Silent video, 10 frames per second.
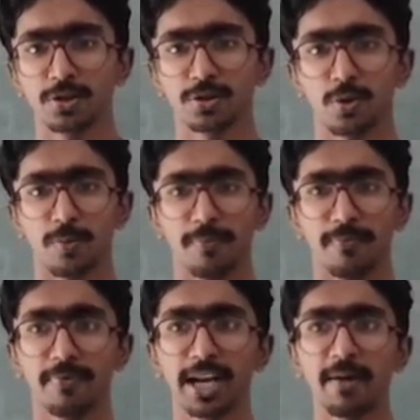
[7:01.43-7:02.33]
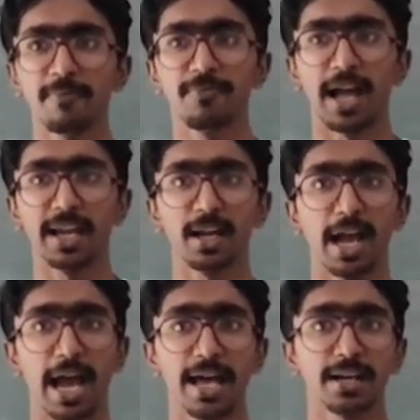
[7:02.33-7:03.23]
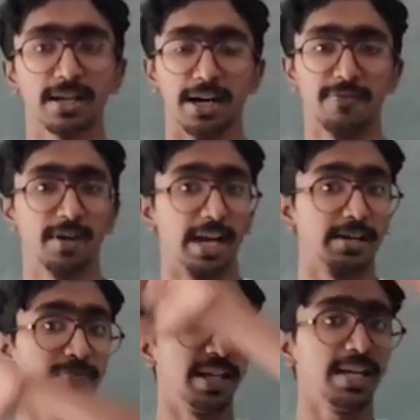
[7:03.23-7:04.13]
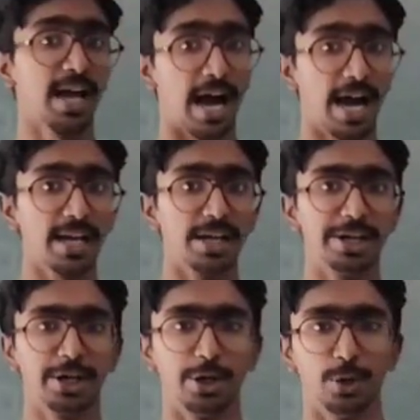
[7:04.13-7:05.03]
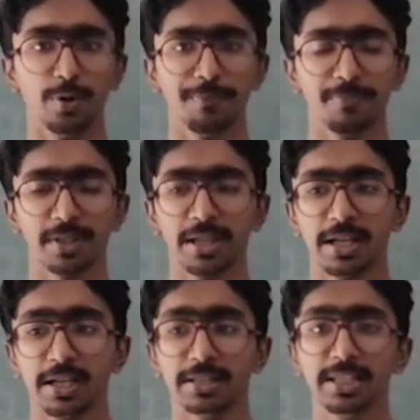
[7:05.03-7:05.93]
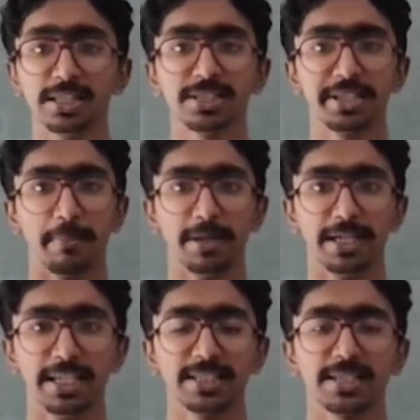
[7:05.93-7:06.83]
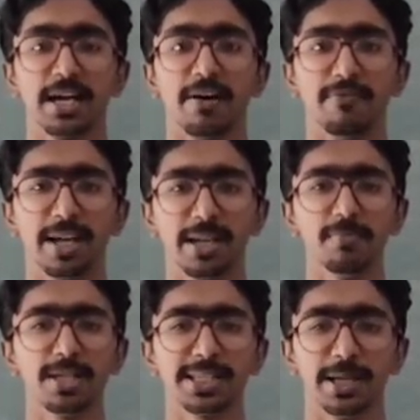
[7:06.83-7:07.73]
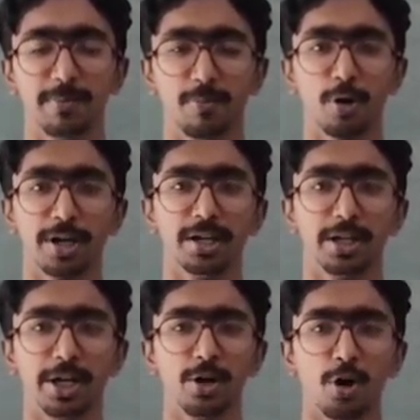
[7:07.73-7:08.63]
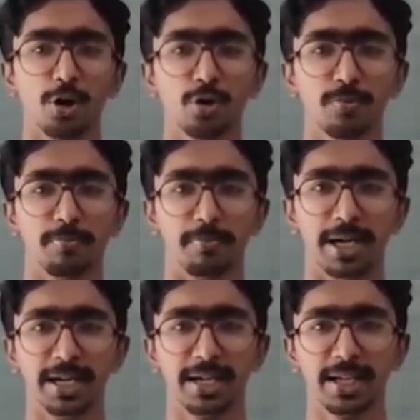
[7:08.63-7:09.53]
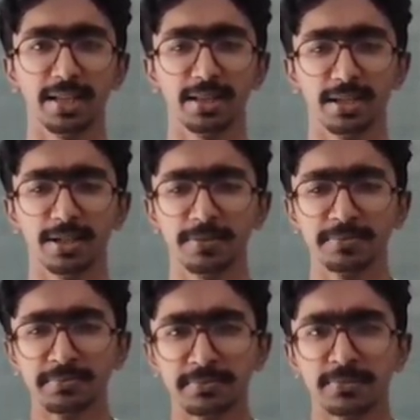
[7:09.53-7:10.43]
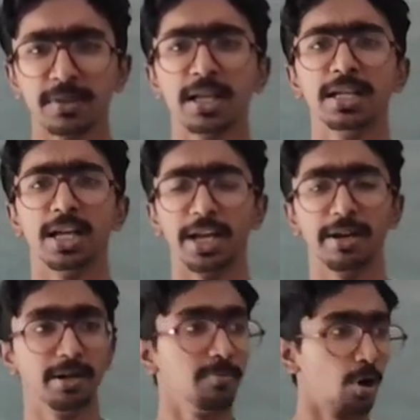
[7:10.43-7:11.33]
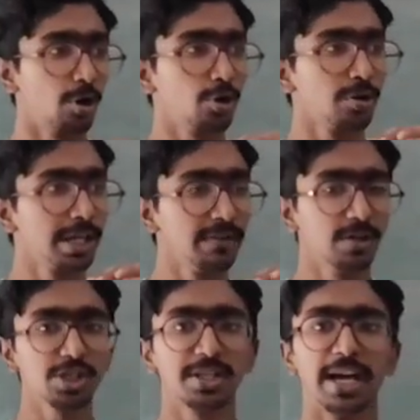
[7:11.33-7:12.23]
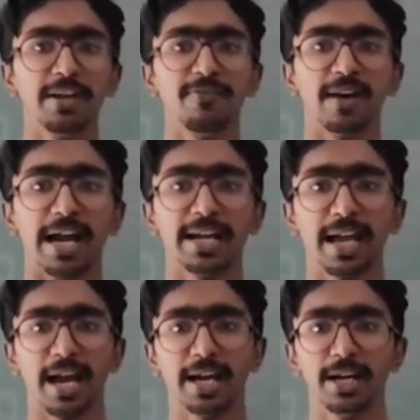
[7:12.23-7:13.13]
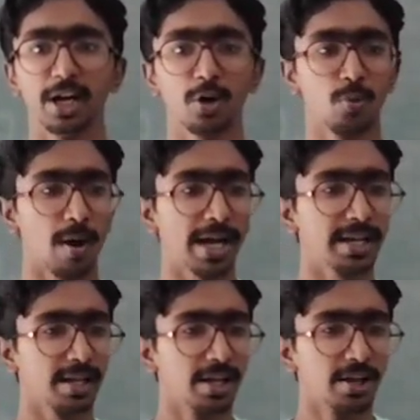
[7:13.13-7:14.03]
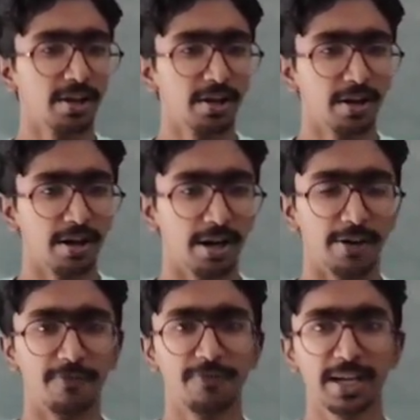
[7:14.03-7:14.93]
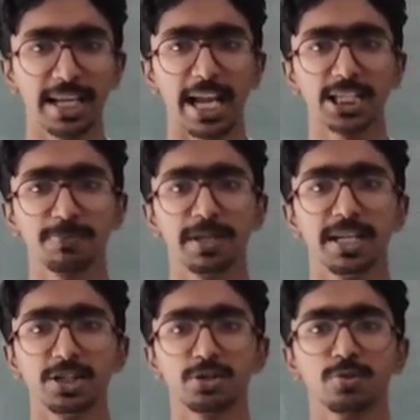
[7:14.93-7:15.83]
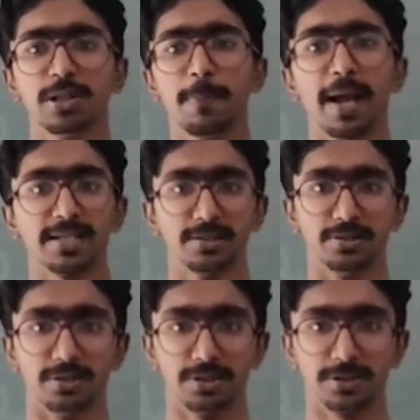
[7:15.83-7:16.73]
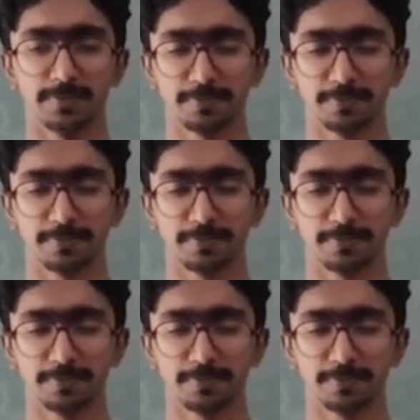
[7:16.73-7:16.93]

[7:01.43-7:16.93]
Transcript: So when I am flying an aircraft at a very high altitude, these stabilities are very much important in order to maintain in order to give a steady flight and a quite free experience to the passengers.